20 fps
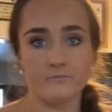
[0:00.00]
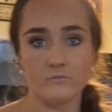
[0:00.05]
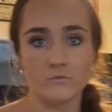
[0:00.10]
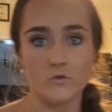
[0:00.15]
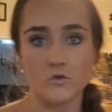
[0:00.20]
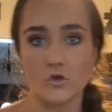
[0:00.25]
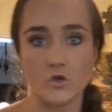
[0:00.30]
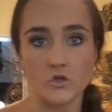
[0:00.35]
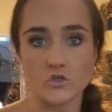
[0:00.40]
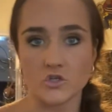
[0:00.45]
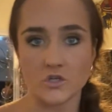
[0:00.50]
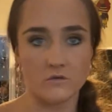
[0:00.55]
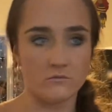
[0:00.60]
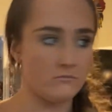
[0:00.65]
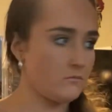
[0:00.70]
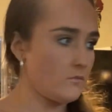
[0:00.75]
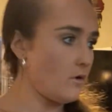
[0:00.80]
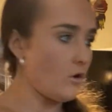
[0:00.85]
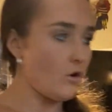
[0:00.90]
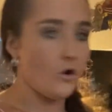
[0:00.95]
use it
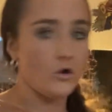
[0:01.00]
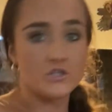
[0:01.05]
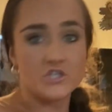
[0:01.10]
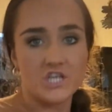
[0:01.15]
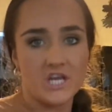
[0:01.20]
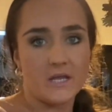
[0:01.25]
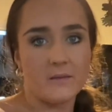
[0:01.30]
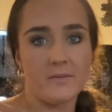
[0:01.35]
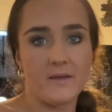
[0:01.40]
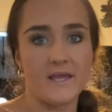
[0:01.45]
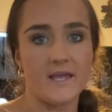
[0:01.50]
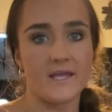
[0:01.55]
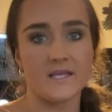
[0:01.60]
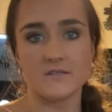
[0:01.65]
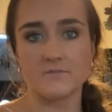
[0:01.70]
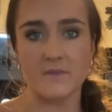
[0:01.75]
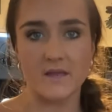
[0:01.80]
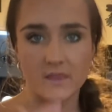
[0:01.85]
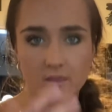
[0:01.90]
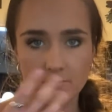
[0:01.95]
on
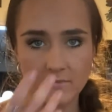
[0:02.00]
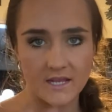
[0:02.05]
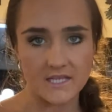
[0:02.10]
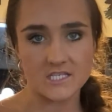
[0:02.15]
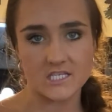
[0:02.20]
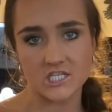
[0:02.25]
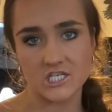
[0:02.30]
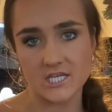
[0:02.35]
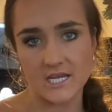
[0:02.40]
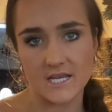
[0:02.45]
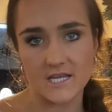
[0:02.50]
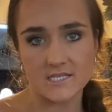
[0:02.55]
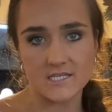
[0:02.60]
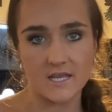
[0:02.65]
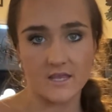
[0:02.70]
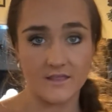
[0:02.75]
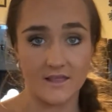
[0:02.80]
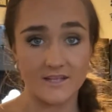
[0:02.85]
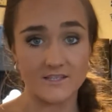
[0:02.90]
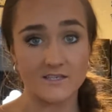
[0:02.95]
chickpeas, make them nice and
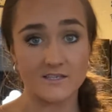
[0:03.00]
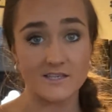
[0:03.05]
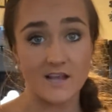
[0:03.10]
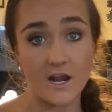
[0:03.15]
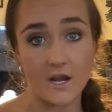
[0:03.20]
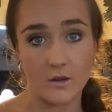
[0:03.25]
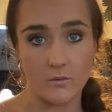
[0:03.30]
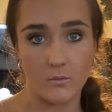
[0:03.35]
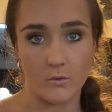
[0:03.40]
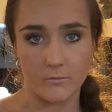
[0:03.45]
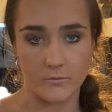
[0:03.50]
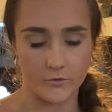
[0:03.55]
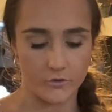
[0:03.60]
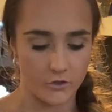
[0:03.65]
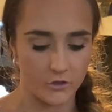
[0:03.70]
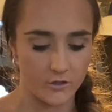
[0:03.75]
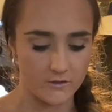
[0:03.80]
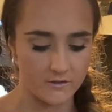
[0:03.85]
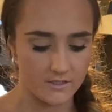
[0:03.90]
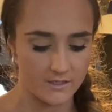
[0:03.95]
cheesy. That's exactly what we're
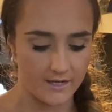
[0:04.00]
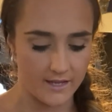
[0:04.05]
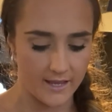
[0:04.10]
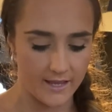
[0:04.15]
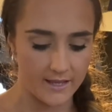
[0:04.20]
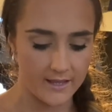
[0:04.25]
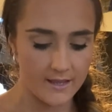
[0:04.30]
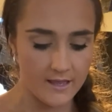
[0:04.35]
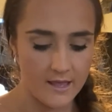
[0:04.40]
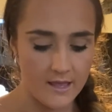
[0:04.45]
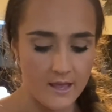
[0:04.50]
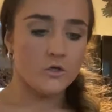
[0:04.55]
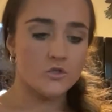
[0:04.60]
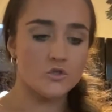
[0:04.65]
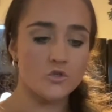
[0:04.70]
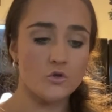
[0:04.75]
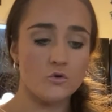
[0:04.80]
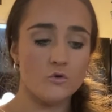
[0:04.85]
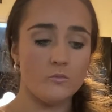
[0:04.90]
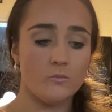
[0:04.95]
doing today.
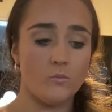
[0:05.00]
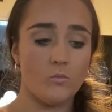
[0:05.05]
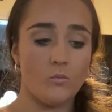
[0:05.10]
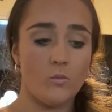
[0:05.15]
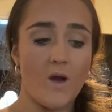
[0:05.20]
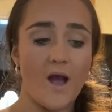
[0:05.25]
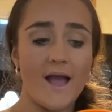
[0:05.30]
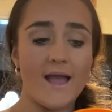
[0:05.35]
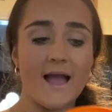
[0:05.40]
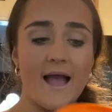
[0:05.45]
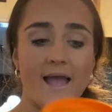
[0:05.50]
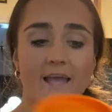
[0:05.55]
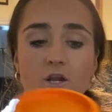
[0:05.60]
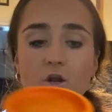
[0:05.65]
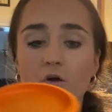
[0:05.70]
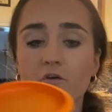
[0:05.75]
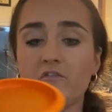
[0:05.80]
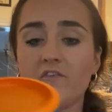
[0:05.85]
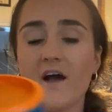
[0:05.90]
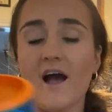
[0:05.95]
So why I
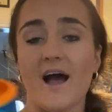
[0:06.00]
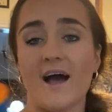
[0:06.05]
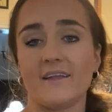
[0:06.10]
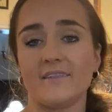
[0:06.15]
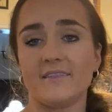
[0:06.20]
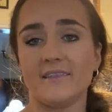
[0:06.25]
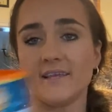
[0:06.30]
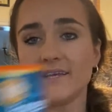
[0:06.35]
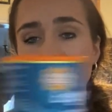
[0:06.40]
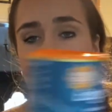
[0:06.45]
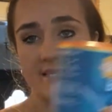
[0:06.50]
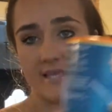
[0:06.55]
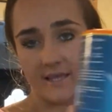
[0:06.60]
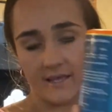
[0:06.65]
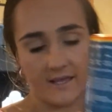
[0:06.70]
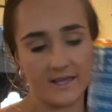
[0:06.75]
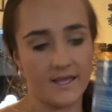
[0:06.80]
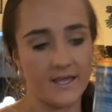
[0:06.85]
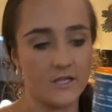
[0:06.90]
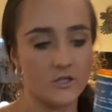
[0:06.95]
love adding this
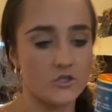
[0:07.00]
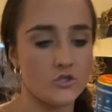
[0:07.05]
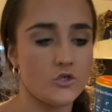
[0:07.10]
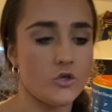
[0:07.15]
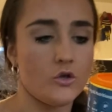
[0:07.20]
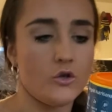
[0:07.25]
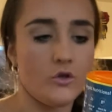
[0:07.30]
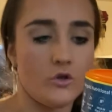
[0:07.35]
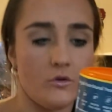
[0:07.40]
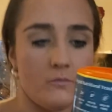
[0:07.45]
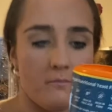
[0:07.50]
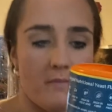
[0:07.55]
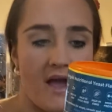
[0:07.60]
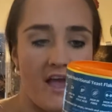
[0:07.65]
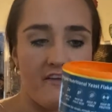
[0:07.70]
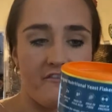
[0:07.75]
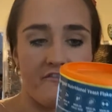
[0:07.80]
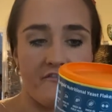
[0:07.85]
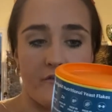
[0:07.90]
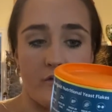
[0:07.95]
into
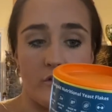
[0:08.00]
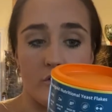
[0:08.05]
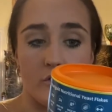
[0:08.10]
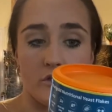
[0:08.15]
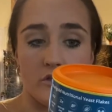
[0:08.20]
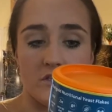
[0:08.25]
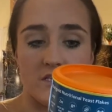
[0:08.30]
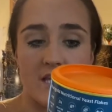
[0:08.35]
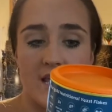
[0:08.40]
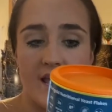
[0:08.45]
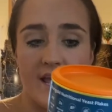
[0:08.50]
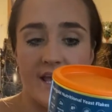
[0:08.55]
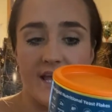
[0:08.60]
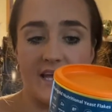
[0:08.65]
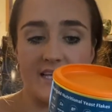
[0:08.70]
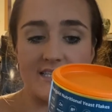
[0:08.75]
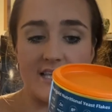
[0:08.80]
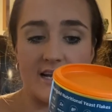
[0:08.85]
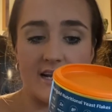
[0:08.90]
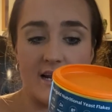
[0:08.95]
my foods
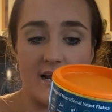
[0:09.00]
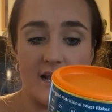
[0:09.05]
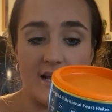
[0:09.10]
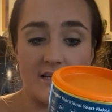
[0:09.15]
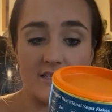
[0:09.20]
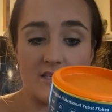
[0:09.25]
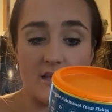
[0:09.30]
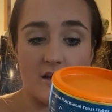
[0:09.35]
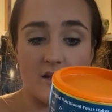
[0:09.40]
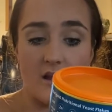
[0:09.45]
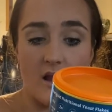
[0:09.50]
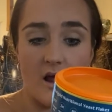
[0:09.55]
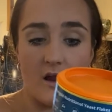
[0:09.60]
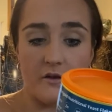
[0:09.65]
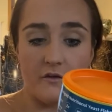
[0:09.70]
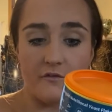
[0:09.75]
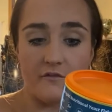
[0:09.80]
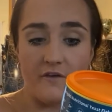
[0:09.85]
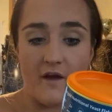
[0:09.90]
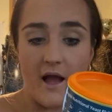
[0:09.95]
is that it has a lot of